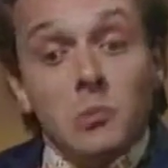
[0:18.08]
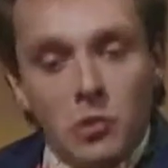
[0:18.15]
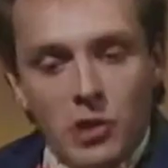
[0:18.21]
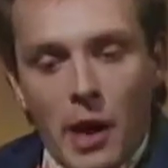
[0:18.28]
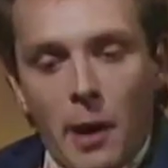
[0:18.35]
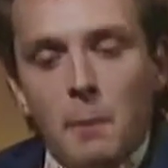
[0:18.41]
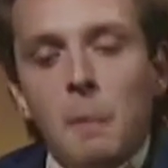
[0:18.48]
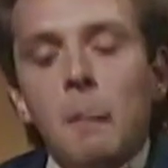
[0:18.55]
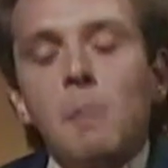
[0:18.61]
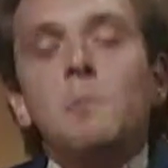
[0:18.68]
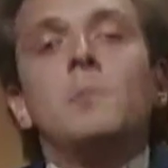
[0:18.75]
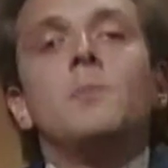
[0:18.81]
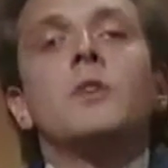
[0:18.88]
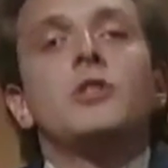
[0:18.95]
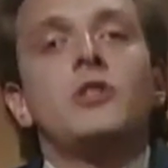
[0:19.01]
So,
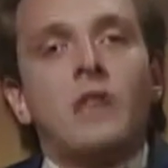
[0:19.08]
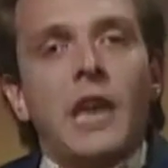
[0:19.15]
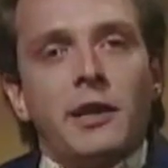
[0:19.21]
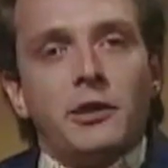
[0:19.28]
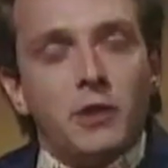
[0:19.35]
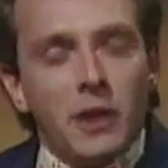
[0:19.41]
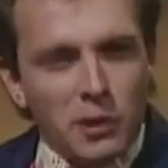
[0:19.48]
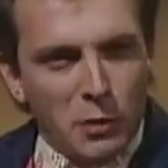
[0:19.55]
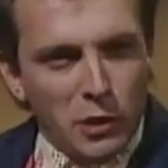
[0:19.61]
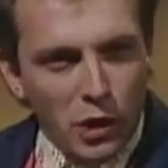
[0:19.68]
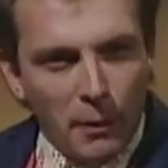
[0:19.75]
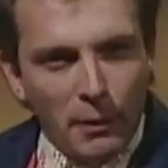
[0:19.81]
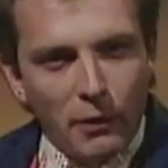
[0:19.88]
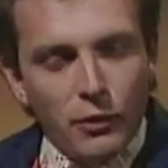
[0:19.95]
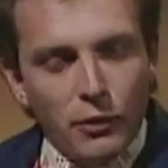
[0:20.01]
sex, that's my
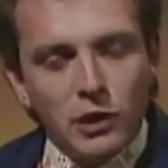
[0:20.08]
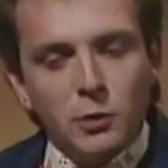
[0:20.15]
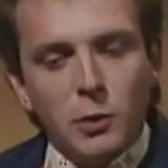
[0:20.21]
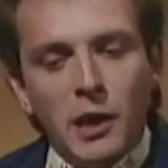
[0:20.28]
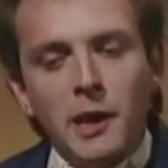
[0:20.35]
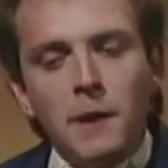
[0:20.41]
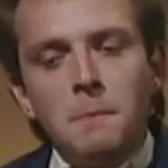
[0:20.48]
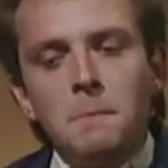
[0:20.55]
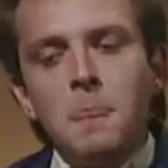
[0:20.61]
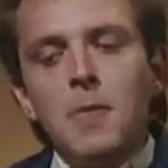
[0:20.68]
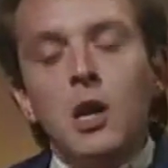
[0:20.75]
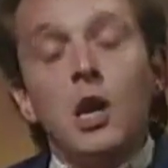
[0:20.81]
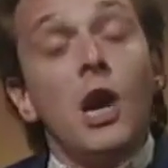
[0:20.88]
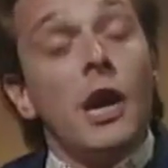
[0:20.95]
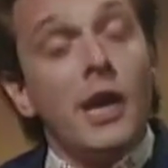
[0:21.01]
topic for this week.
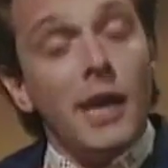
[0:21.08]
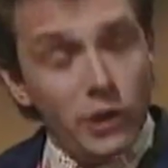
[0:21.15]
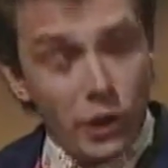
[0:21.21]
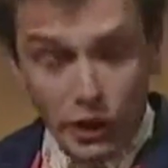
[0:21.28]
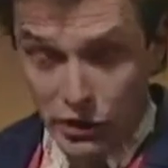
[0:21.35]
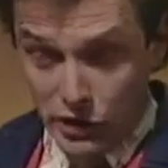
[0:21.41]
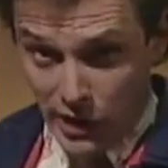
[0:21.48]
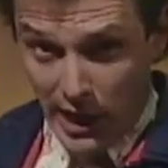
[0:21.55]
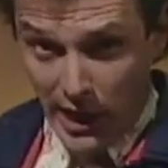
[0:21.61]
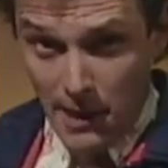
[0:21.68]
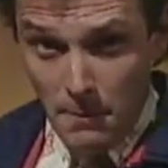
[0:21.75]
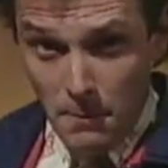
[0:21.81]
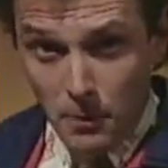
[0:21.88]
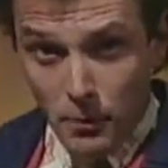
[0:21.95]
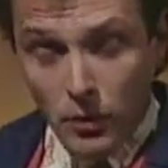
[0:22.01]
And as you can
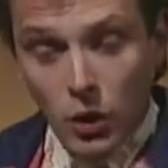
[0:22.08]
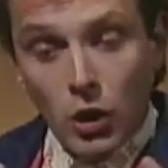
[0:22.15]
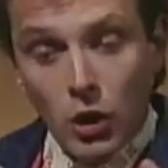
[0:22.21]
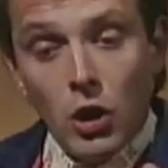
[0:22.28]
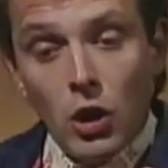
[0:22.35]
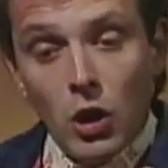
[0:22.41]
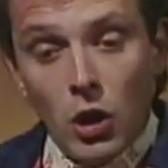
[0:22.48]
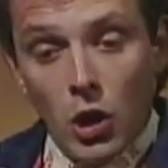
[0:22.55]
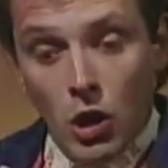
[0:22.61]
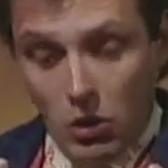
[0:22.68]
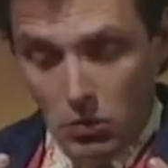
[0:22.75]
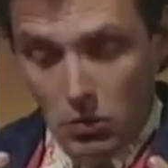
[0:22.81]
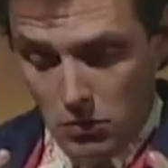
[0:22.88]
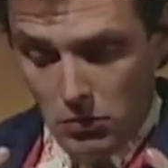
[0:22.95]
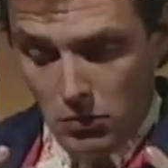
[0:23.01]
see,
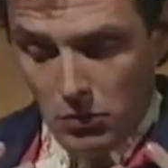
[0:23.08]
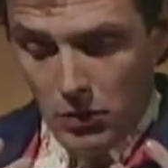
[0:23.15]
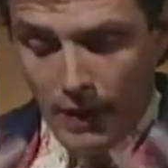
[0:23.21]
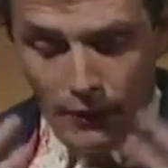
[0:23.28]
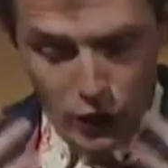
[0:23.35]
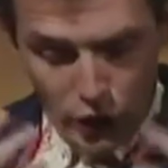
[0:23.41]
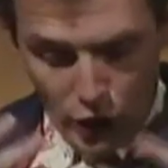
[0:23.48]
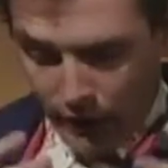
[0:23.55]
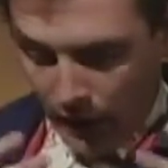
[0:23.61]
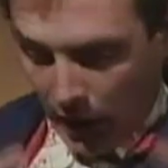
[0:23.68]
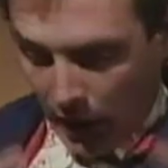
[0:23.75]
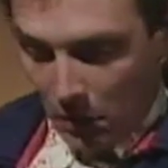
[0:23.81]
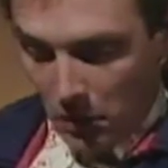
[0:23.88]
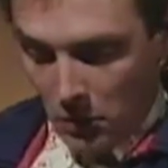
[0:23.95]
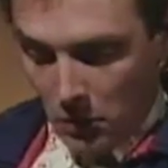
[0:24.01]
Kevin
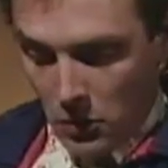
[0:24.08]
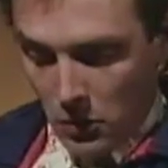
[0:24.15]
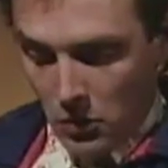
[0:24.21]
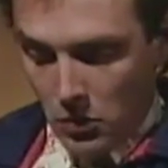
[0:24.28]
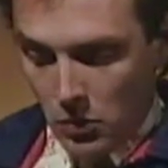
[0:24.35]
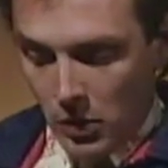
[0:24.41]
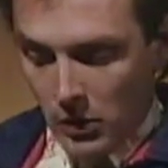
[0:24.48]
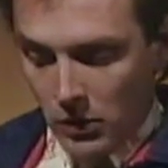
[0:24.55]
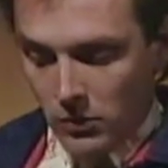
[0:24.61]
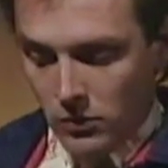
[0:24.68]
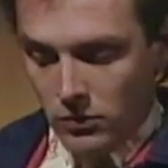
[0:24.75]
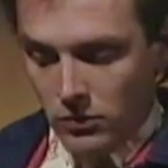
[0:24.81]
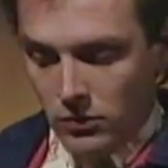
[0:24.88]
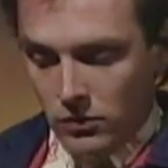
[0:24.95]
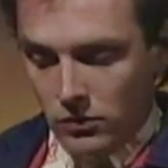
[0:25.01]
Turvey.
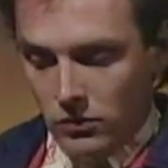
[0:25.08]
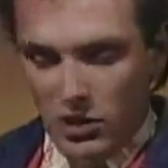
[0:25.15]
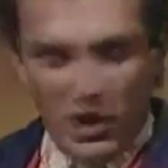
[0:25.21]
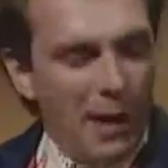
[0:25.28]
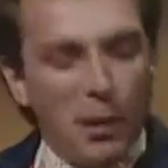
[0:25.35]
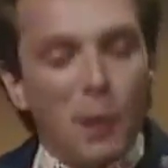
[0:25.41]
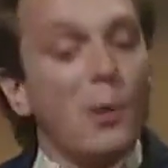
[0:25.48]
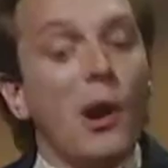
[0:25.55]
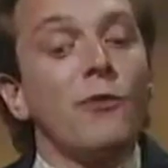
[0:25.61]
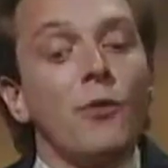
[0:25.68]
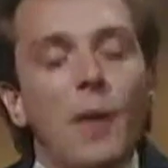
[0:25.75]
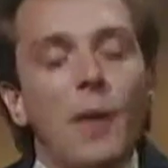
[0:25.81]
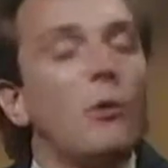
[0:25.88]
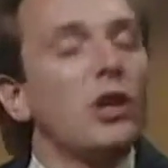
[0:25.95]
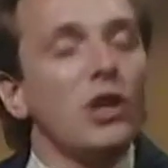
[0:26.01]
Yeah, but apart
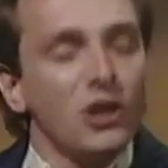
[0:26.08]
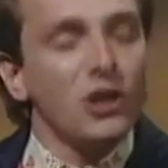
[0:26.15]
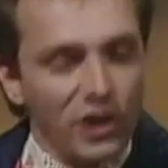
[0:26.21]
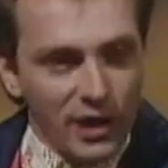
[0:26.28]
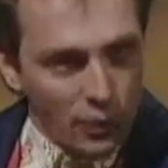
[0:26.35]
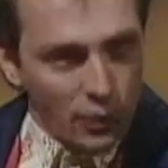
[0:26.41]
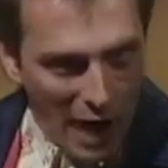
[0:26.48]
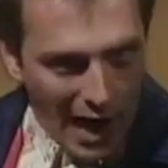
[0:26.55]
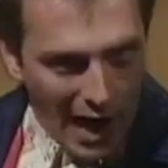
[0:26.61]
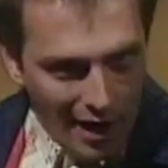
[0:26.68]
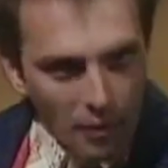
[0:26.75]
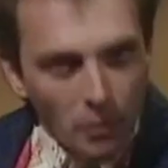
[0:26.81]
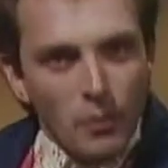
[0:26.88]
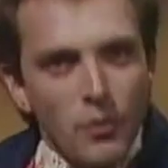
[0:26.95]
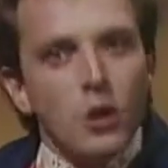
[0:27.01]
from that, what you can see as
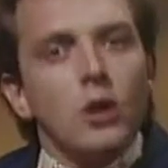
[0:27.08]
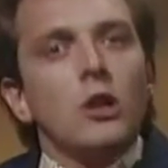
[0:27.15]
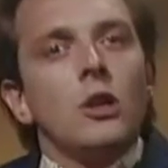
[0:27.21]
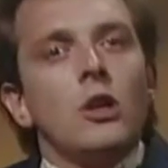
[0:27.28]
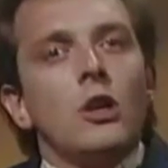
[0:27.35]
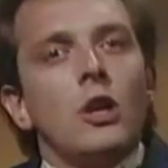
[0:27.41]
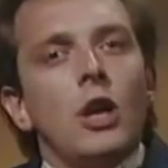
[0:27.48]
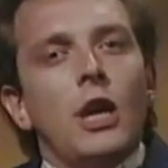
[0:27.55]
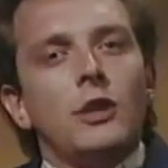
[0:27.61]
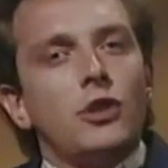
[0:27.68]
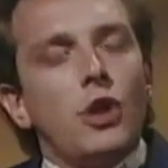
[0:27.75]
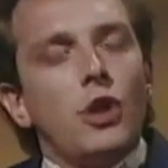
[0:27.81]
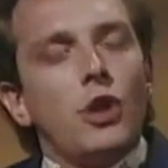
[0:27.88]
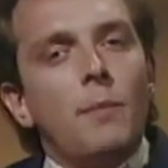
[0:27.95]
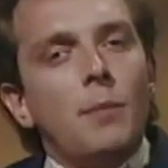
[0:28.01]
well is
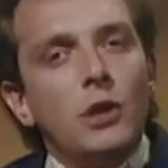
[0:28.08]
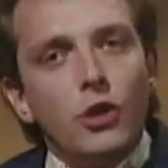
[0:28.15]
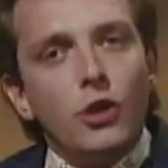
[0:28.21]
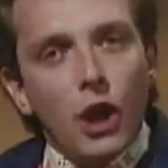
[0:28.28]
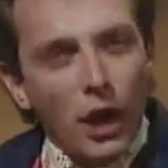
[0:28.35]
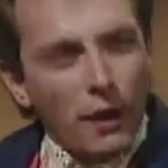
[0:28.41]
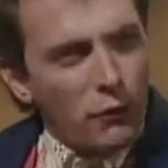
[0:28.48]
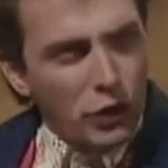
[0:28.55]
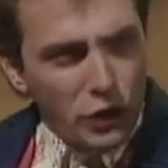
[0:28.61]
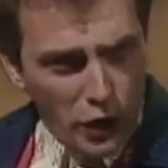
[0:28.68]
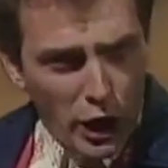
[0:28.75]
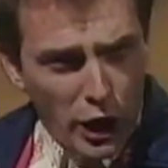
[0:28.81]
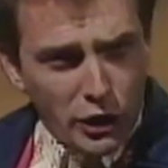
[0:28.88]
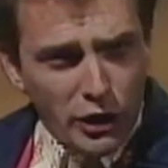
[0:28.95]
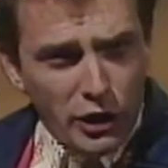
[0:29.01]
that I've been doing a lot of
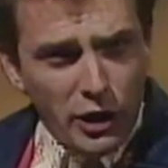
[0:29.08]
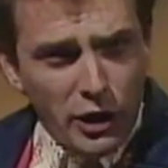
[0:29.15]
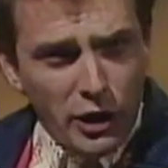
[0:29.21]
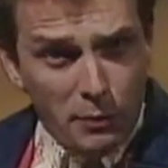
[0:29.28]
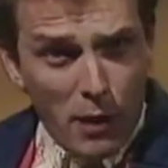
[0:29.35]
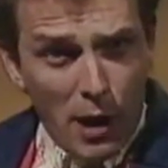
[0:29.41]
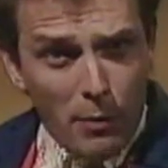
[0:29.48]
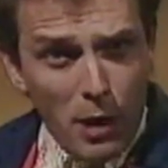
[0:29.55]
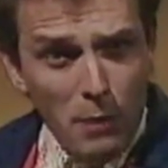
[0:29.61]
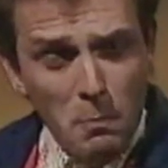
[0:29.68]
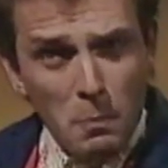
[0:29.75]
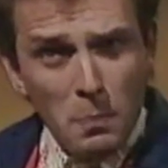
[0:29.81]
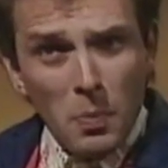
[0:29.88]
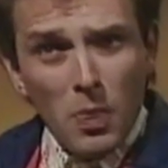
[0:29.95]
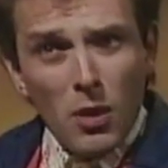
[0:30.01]
research into this problem.
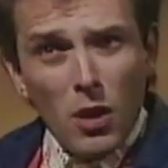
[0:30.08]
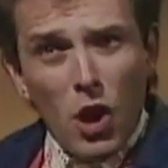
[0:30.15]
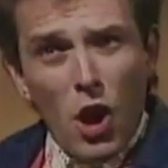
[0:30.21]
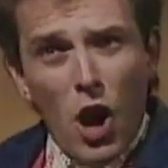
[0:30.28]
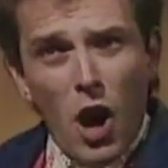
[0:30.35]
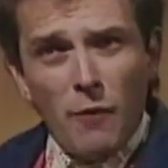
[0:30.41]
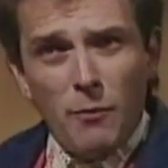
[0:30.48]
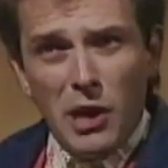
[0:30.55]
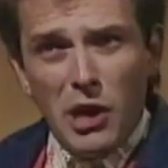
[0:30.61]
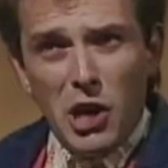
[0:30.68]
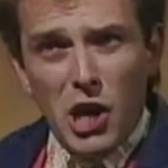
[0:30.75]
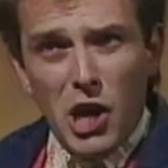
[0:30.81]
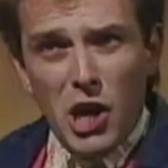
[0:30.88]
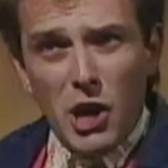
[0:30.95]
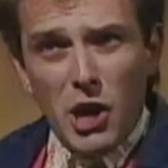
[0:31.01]
I've
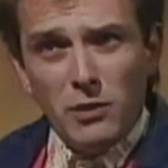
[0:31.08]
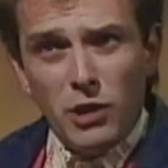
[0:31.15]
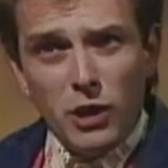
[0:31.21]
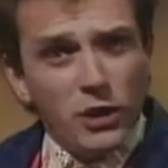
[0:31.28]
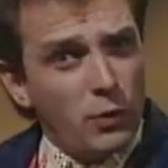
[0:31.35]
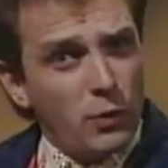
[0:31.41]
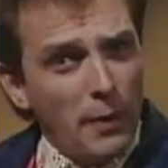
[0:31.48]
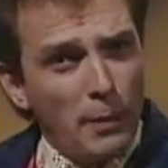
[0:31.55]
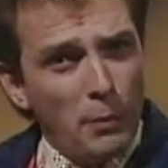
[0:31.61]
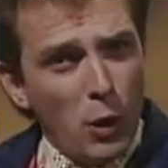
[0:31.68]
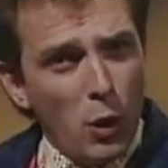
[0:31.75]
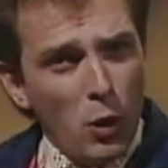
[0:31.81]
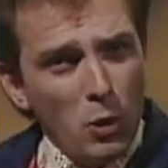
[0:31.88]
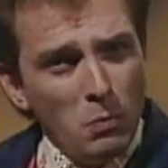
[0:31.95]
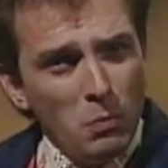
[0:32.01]
been to the swimming
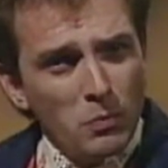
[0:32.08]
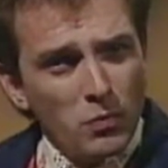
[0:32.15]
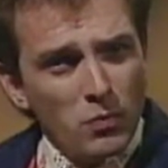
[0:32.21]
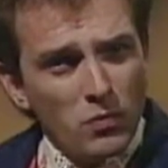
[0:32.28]
pool.